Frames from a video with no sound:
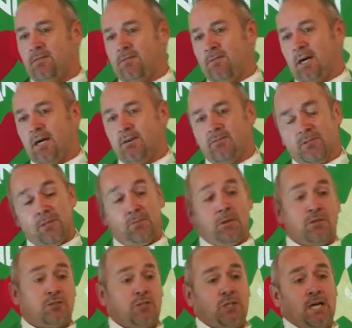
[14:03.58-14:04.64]
in
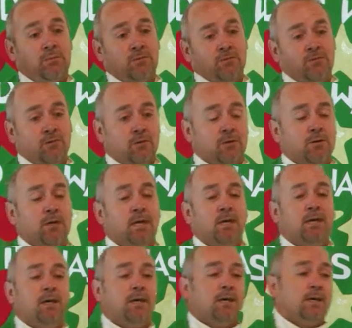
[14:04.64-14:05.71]
Philippians chapter 4,
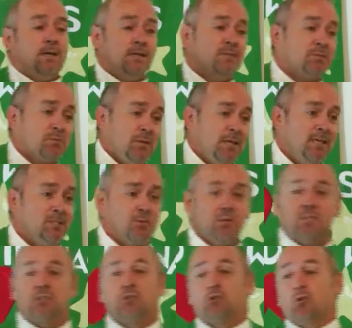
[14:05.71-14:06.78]
his
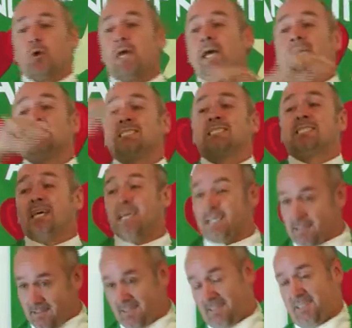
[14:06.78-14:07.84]
peace which
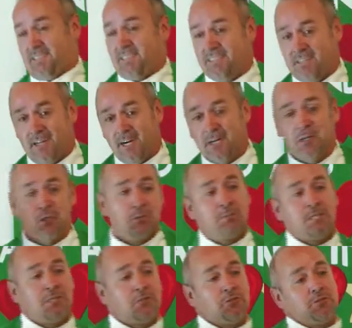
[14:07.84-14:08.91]
transcends our
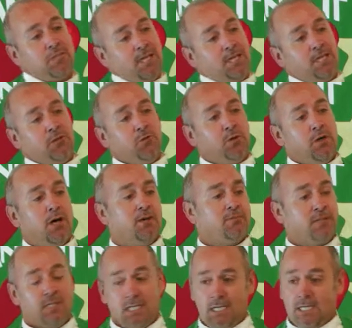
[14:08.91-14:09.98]
human understanding, we
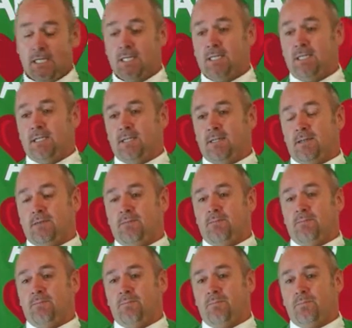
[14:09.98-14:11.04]
often hear.
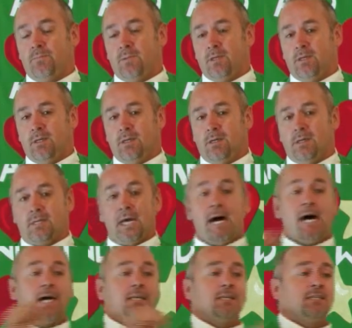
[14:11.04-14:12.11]

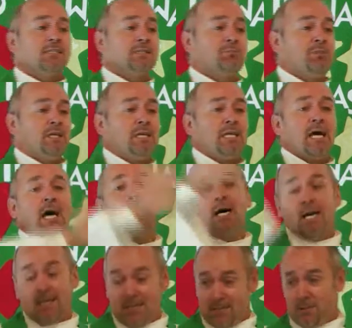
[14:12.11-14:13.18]
God is
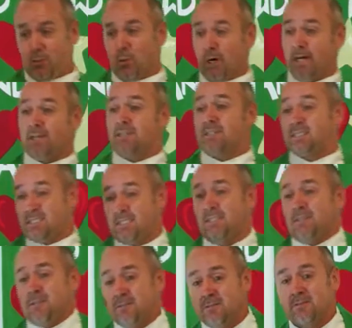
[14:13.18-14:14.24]
beyond what
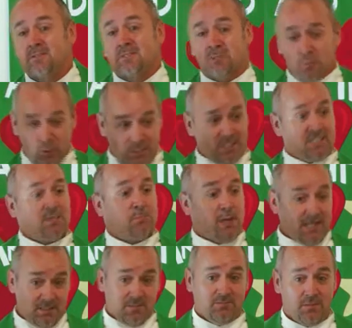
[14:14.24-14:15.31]
sinners would
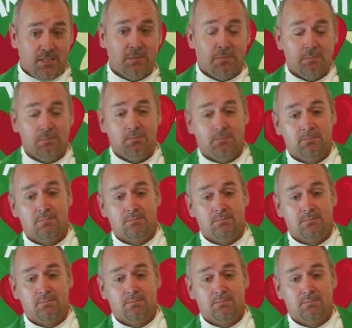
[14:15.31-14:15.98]
expect of him.